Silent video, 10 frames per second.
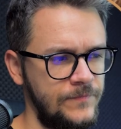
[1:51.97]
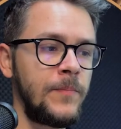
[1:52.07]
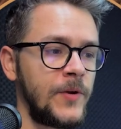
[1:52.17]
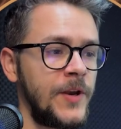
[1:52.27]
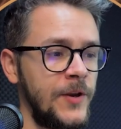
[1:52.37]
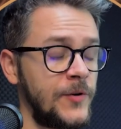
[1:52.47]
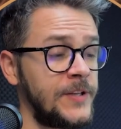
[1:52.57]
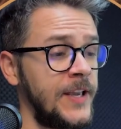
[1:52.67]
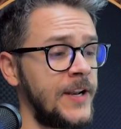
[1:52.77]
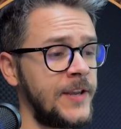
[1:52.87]
Put in your
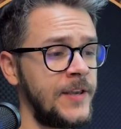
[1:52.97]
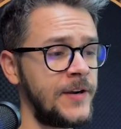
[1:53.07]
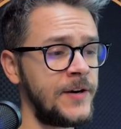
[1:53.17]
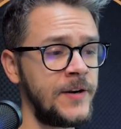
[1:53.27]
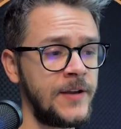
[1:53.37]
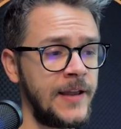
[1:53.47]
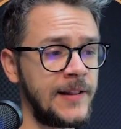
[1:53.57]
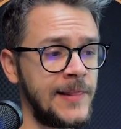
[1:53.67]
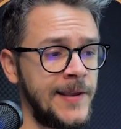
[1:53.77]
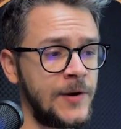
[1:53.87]
data here and
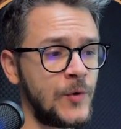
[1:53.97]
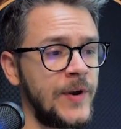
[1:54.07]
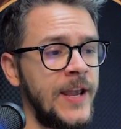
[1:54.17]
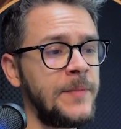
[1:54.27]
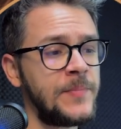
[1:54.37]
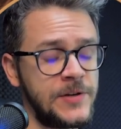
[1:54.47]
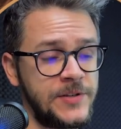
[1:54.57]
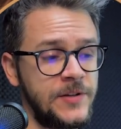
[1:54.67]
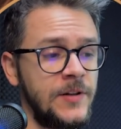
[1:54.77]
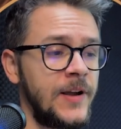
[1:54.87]
click Create Personal